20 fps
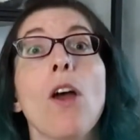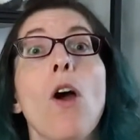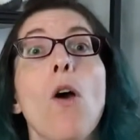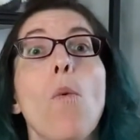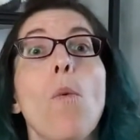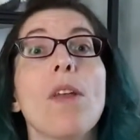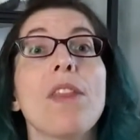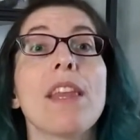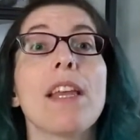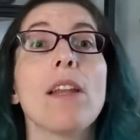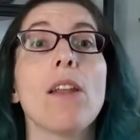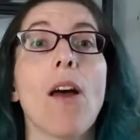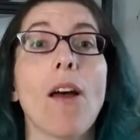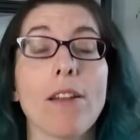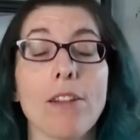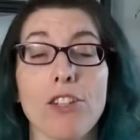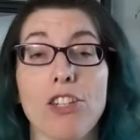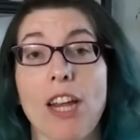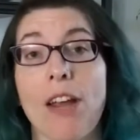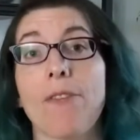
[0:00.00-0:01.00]
what the
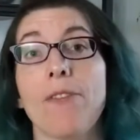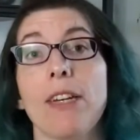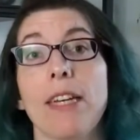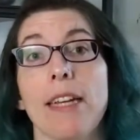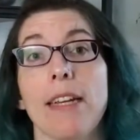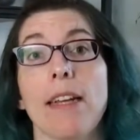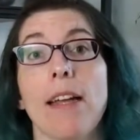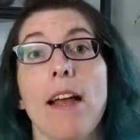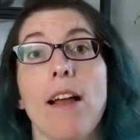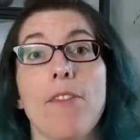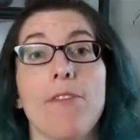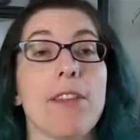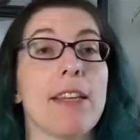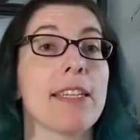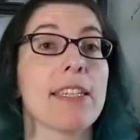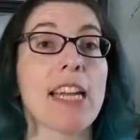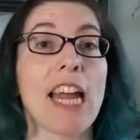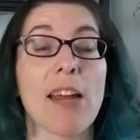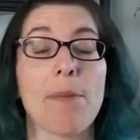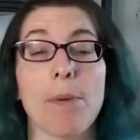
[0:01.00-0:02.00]
longevity of
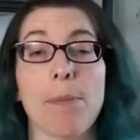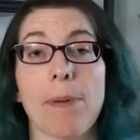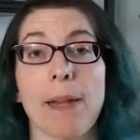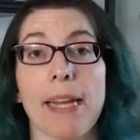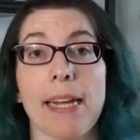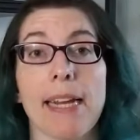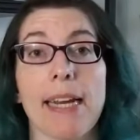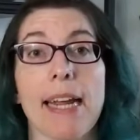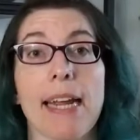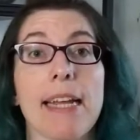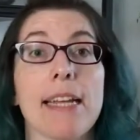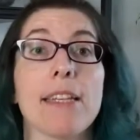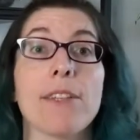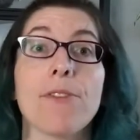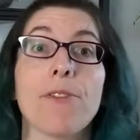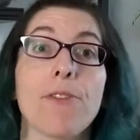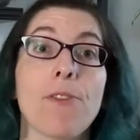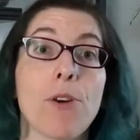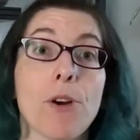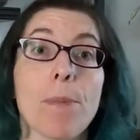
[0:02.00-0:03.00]
this type of plate is
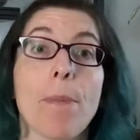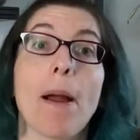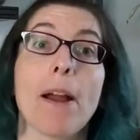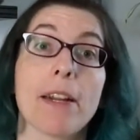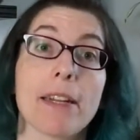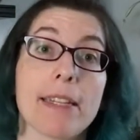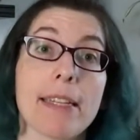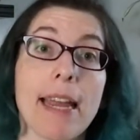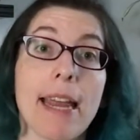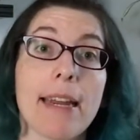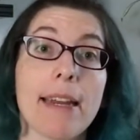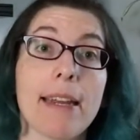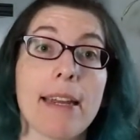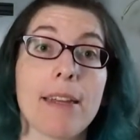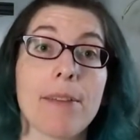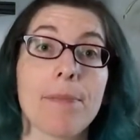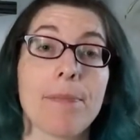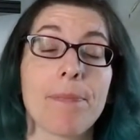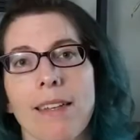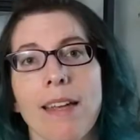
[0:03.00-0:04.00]
for park skating.